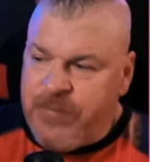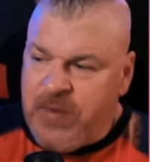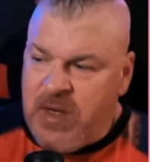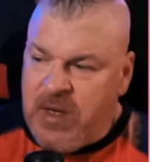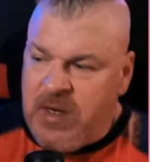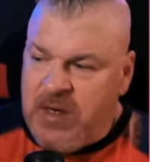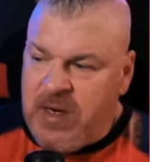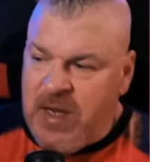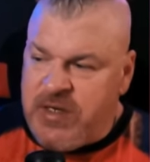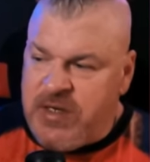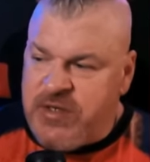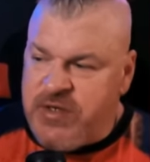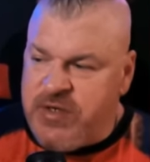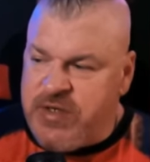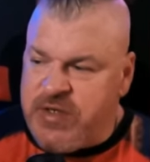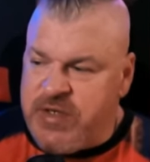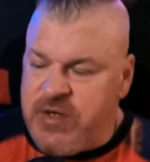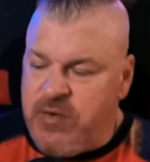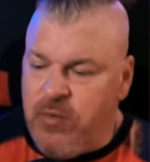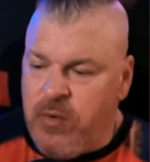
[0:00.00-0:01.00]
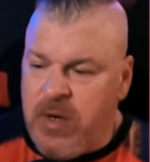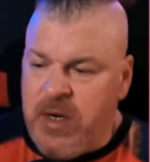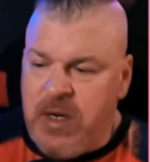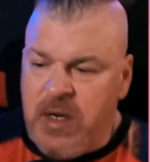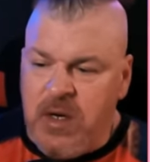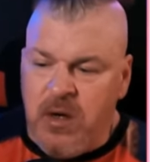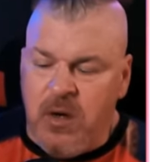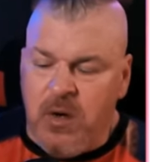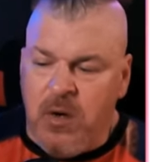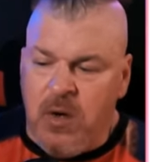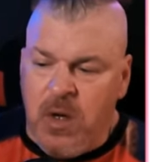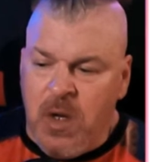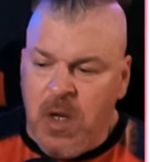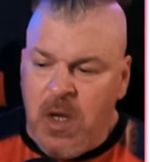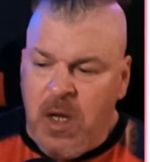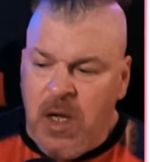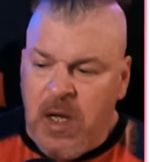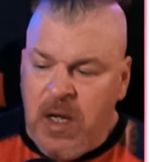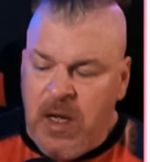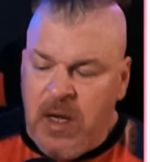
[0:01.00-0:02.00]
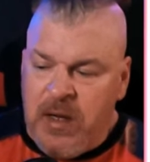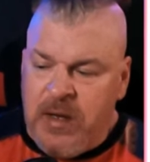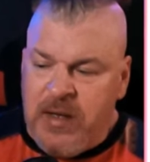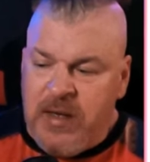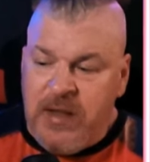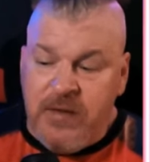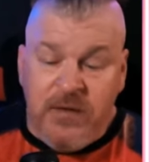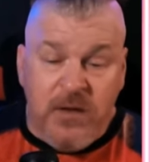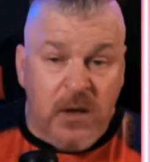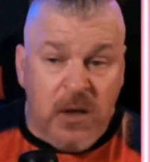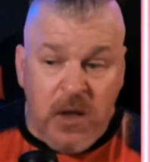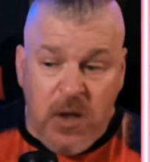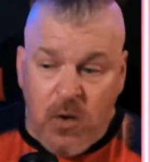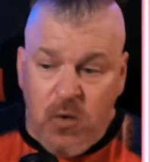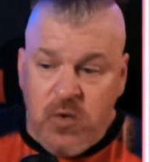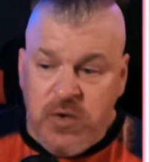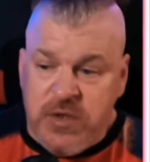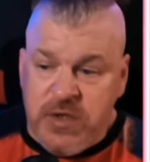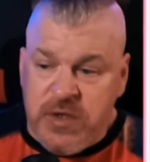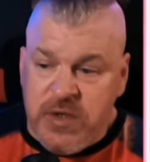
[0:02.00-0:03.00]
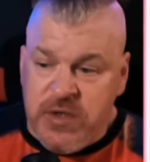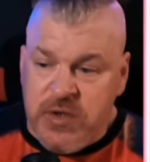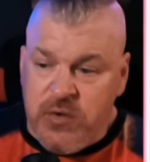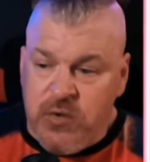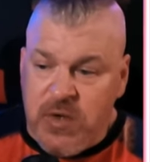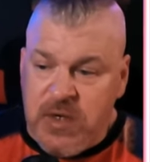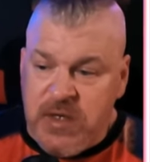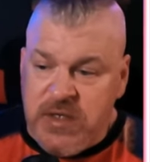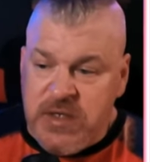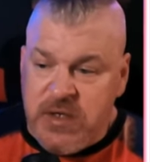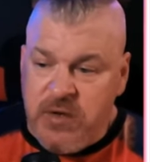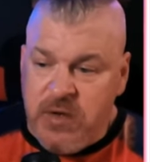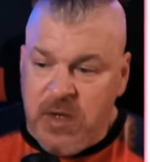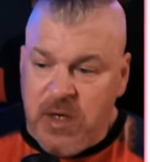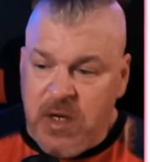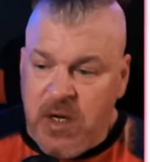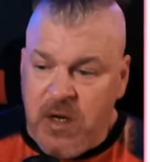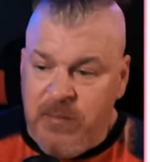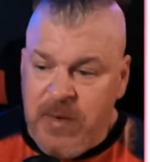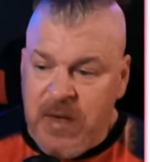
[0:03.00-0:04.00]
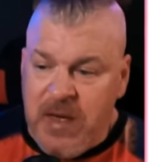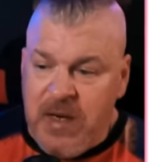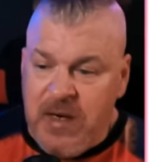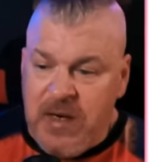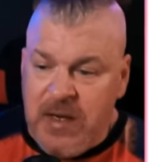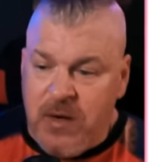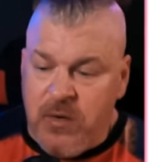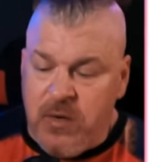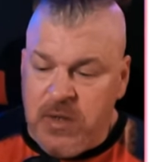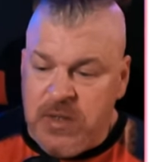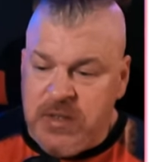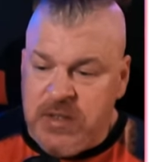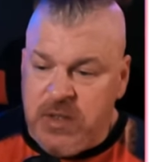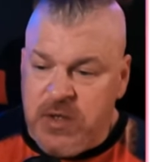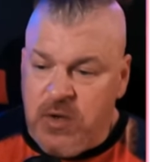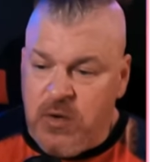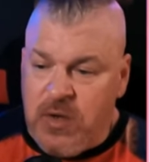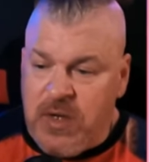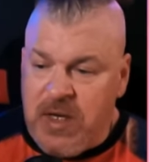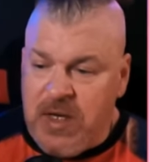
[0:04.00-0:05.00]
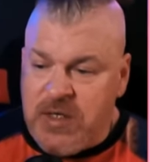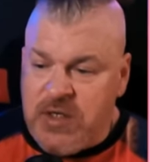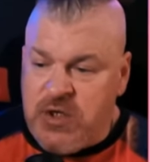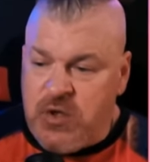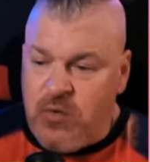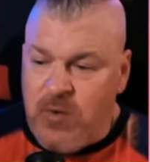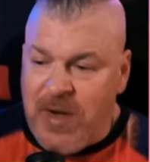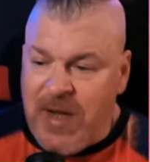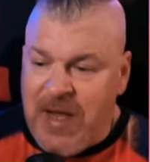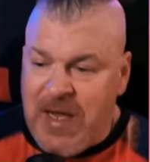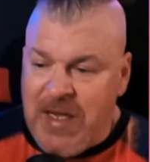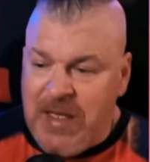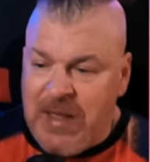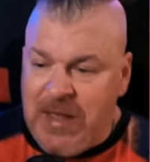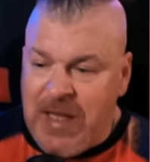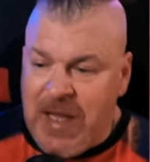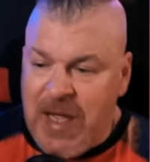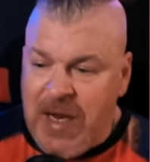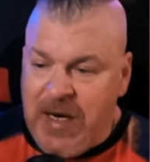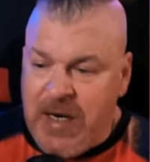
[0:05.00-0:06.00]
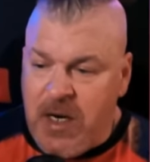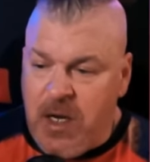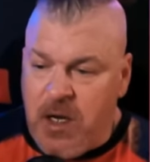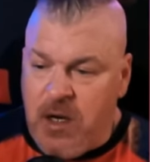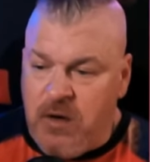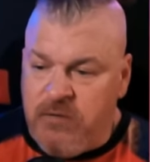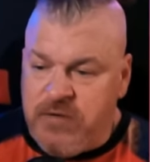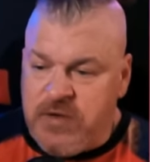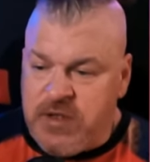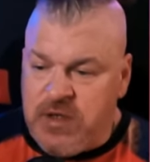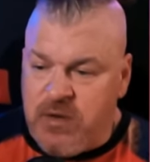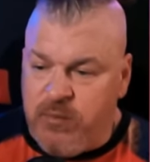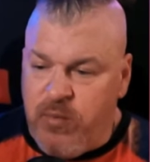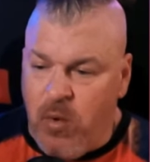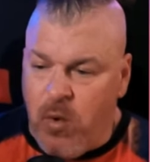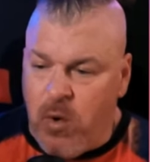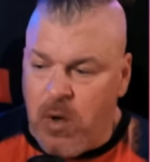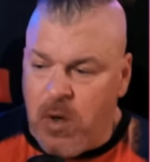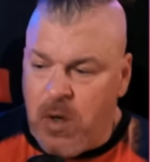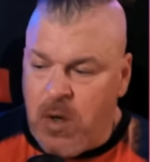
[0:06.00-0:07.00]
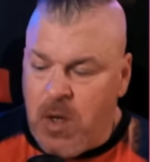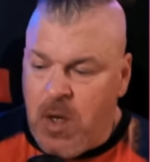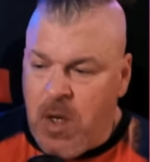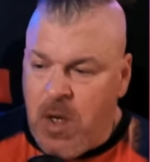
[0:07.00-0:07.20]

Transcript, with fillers: And as you can see right here, uh, the, the lows do continue to come in now until you get to a line of support